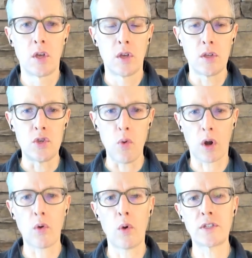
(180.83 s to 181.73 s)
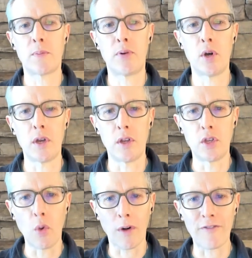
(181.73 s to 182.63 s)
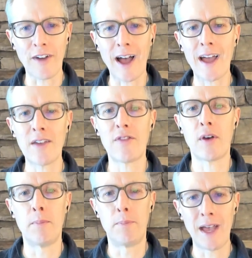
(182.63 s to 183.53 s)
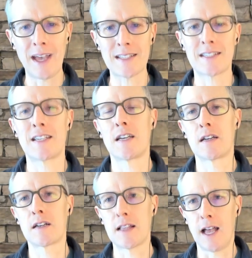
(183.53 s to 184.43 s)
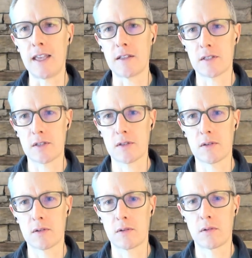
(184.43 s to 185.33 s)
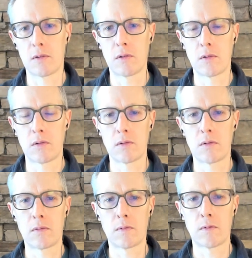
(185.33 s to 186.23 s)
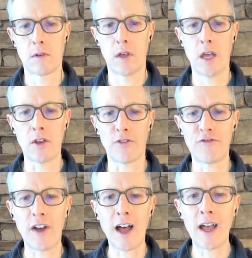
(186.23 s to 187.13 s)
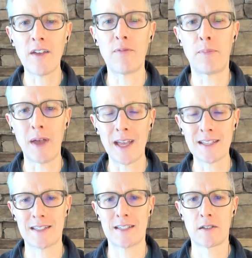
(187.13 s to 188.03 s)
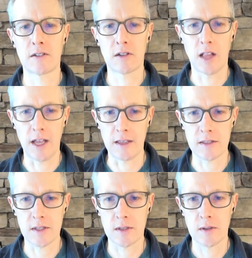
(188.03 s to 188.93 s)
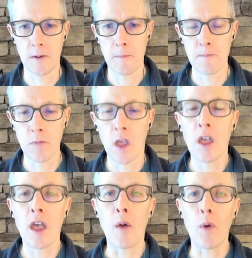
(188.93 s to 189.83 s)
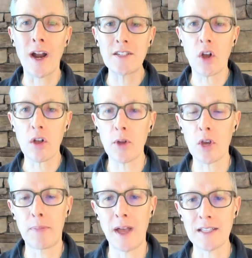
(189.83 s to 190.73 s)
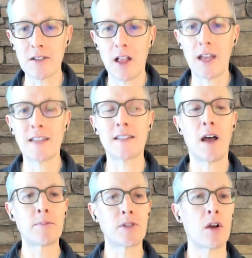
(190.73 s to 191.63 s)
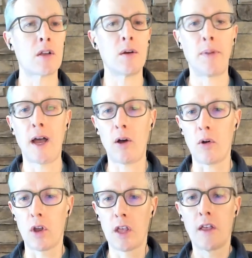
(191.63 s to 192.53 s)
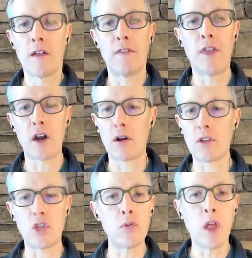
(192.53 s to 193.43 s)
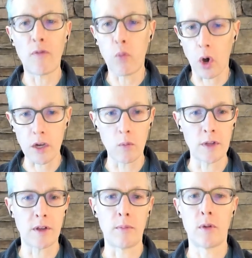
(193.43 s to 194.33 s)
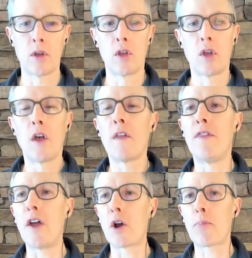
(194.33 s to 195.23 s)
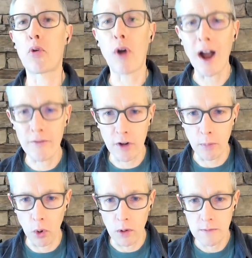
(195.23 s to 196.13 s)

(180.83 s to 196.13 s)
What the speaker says: you are going to put your 5 best clients. Okay, your 5 best clients. And when I talk about your best clients, I'm talking about you love working with them. They're profitable